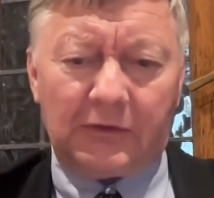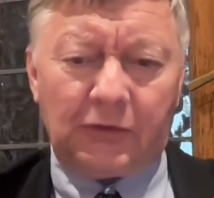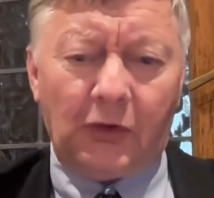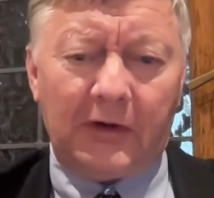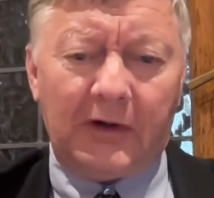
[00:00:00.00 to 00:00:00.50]

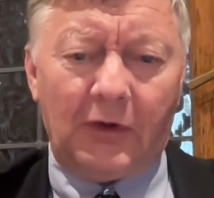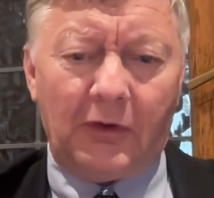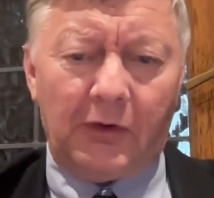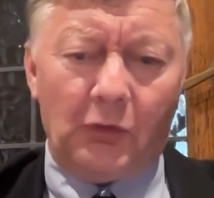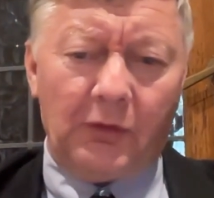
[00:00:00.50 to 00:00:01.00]
Turkey
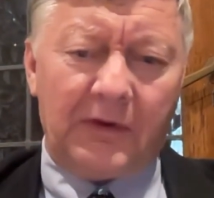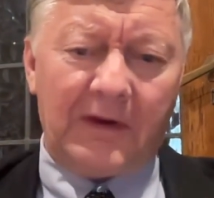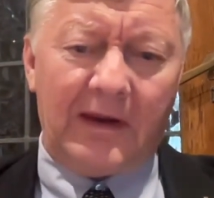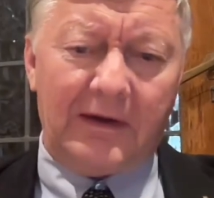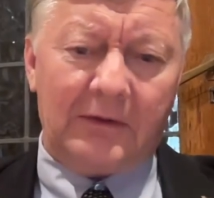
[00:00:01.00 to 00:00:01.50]
on the north
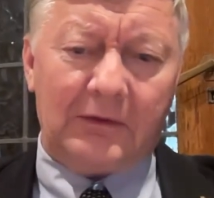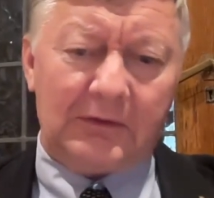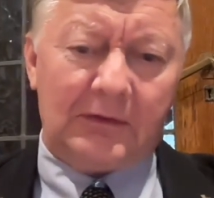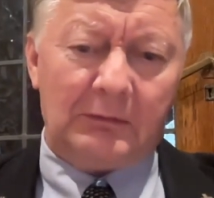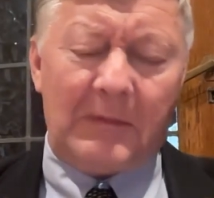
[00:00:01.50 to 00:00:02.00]
and
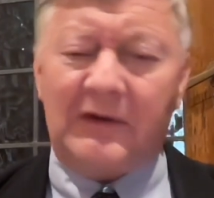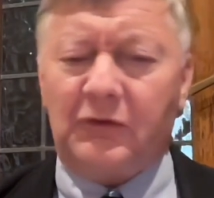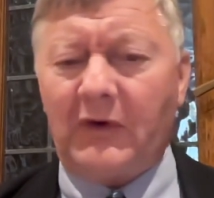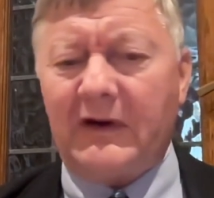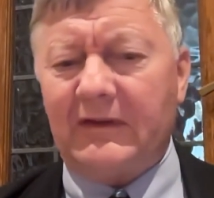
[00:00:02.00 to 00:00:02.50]

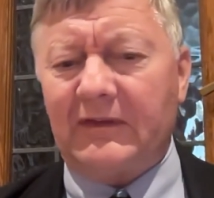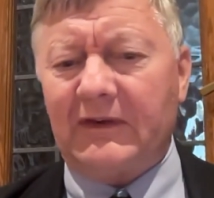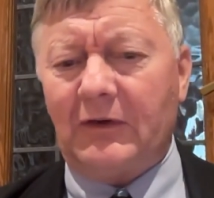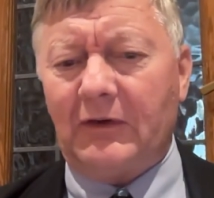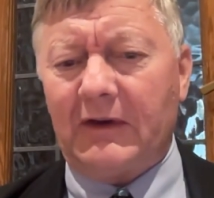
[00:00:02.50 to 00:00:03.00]
Mediterranean
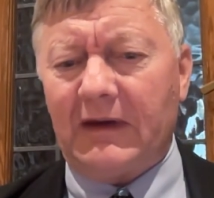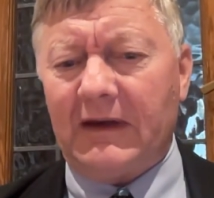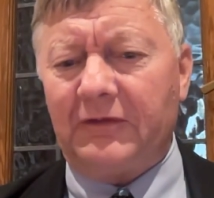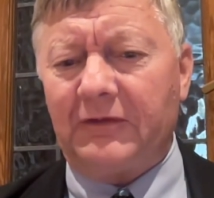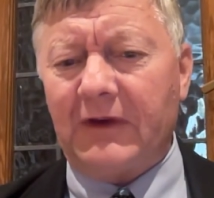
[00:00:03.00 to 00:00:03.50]
Sea on the
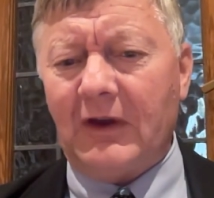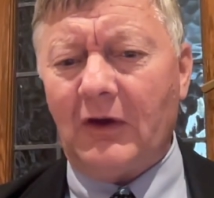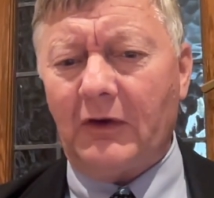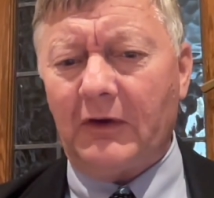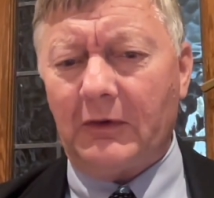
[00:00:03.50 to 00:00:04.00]
left,
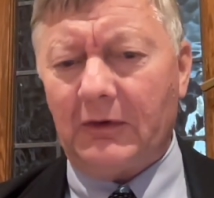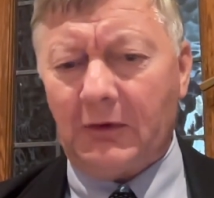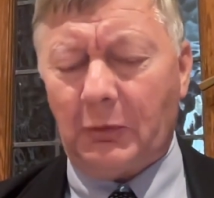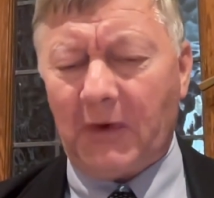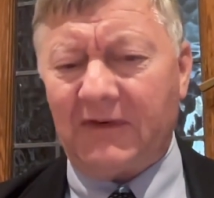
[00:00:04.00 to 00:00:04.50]
on the
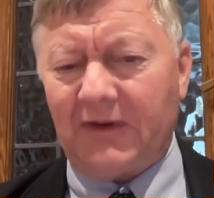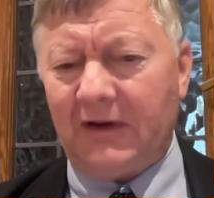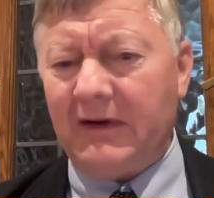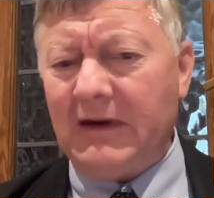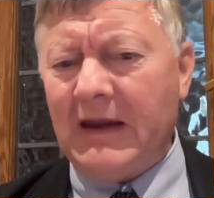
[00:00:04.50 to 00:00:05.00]
west
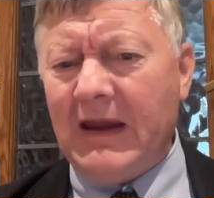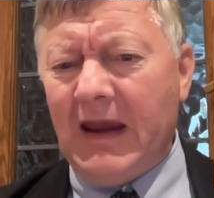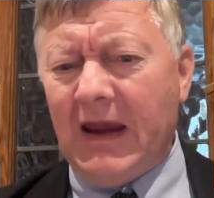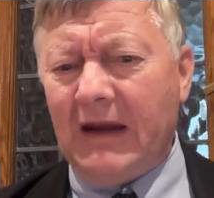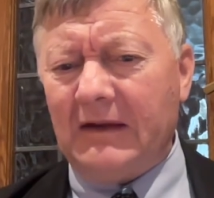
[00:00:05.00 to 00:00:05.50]
side.
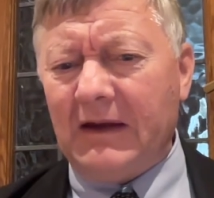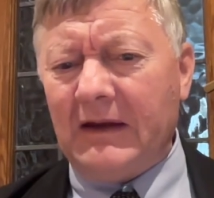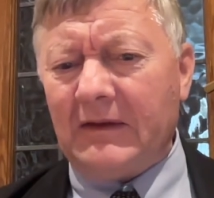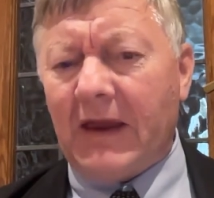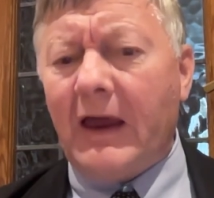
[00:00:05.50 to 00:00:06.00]
And
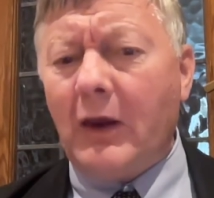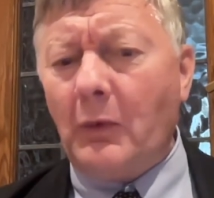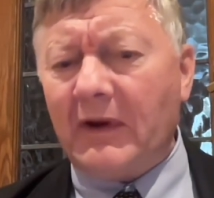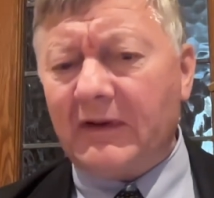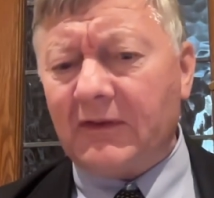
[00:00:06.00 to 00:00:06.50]
the
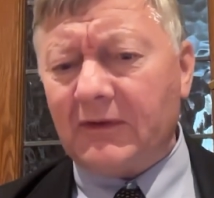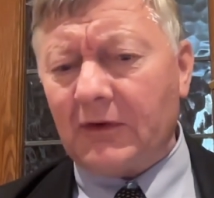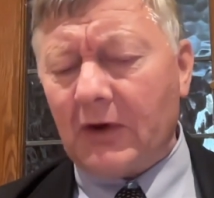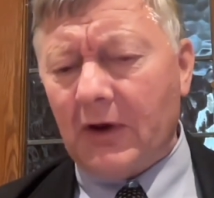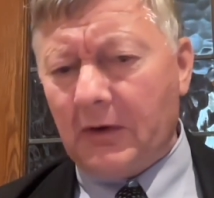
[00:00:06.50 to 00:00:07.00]
Alawite
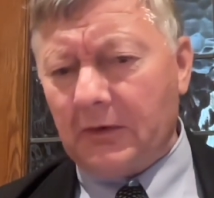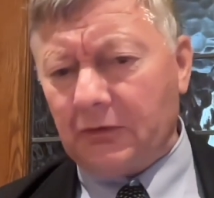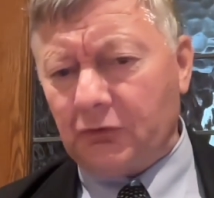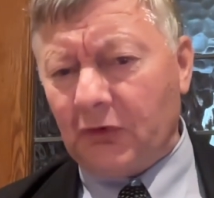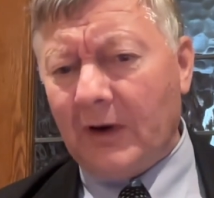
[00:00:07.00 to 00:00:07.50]

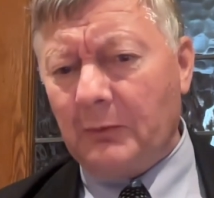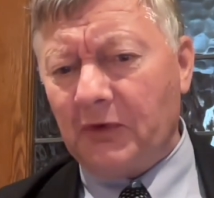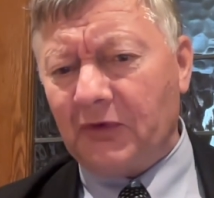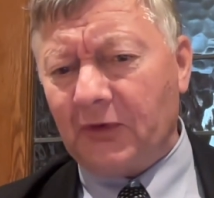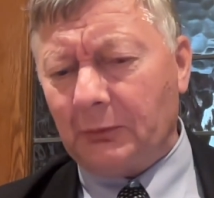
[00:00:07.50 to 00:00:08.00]
tribe,
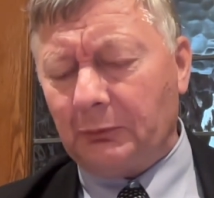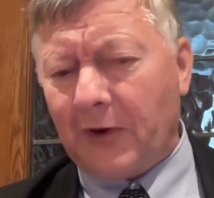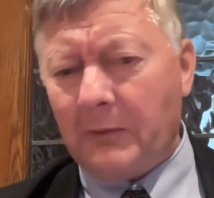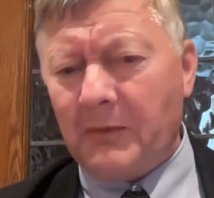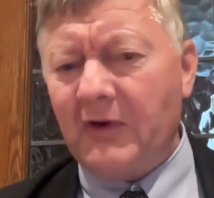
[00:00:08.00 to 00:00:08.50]
which is
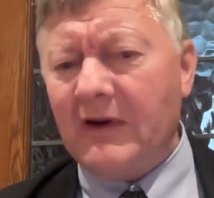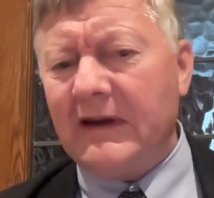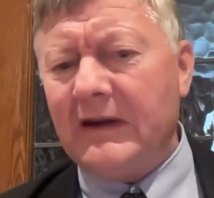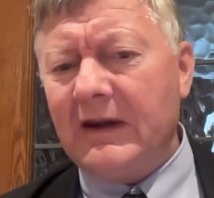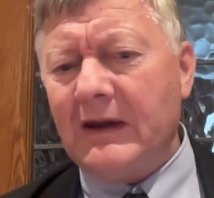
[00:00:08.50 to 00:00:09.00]

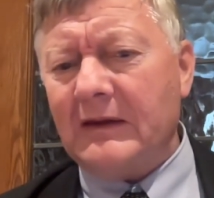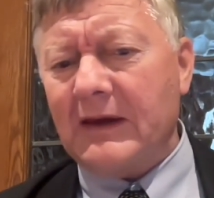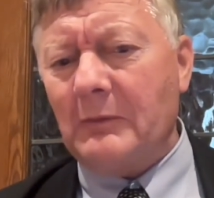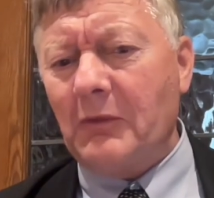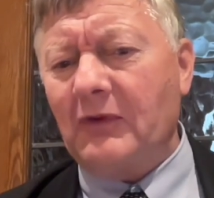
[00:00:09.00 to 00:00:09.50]
primarily,
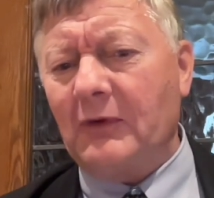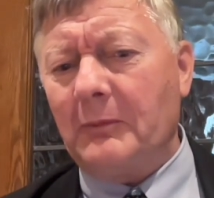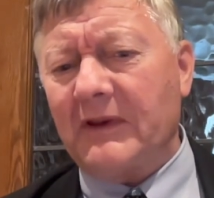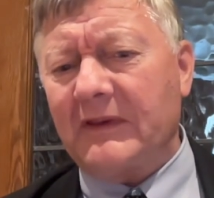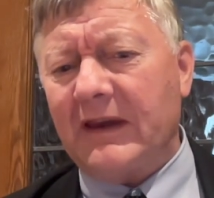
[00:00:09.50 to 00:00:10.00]
they're Muslim,
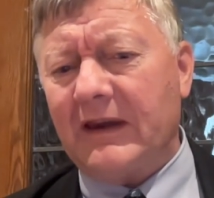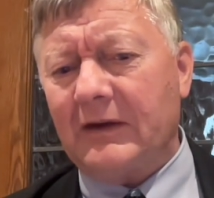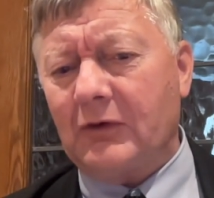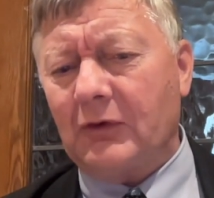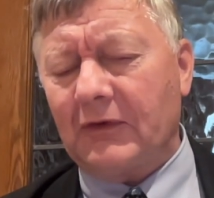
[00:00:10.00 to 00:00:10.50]
but they're
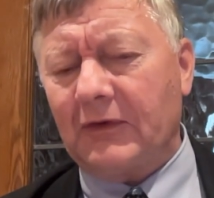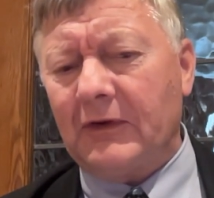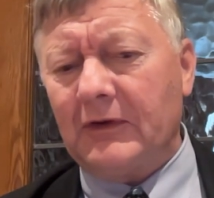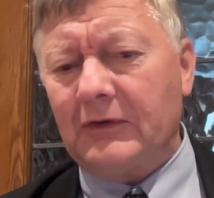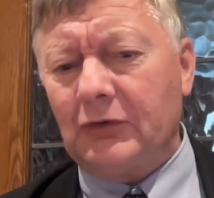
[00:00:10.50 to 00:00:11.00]

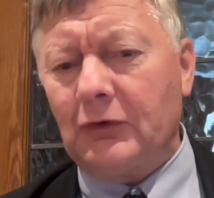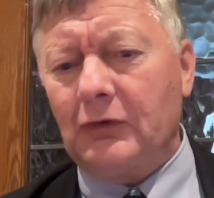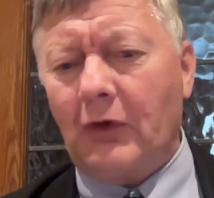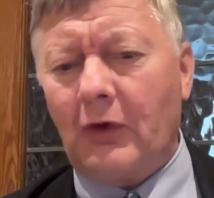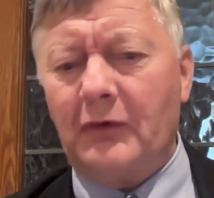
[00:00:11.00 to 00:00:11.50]
considered too
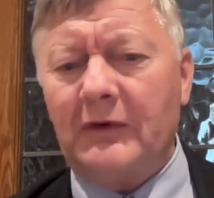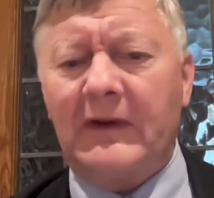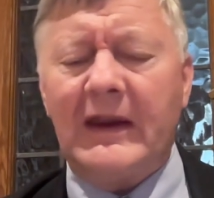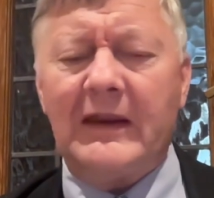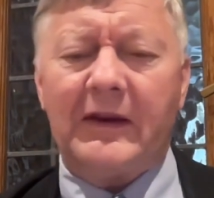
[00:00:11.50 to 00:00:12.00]
tolerant.
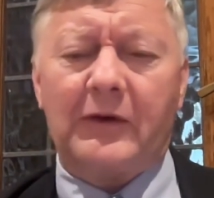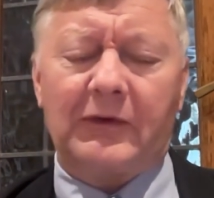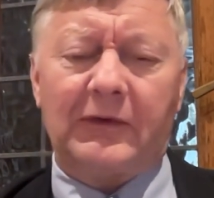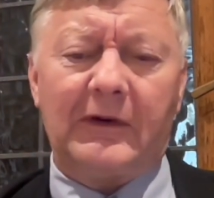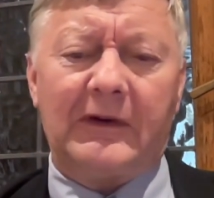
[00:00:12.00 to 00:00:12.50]
They're
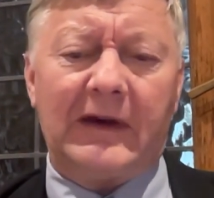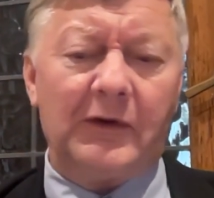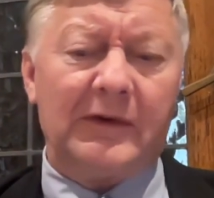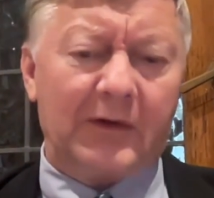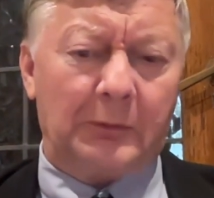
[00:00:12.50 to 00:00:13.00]
considered
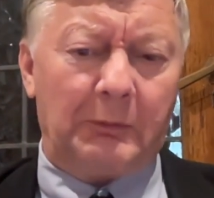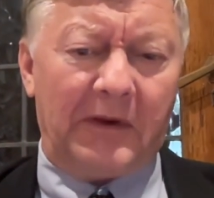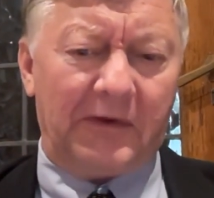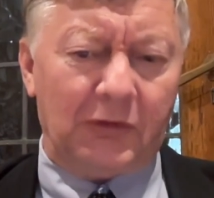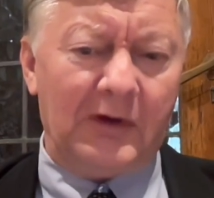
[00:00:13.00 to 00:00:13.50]
heretics by
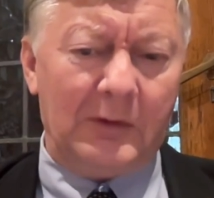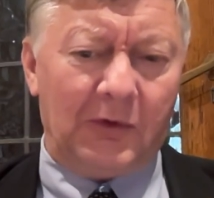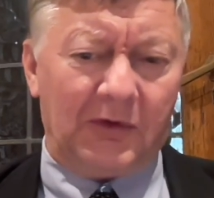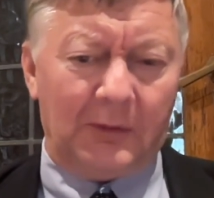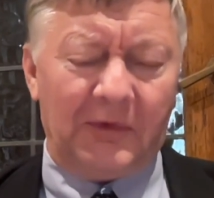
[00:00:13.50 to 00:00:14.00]
the Sunni
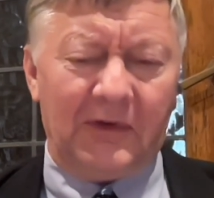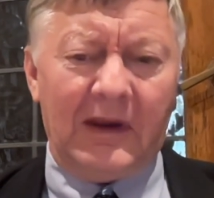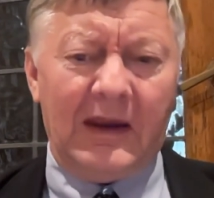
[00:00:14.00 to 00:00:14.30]
Muslims.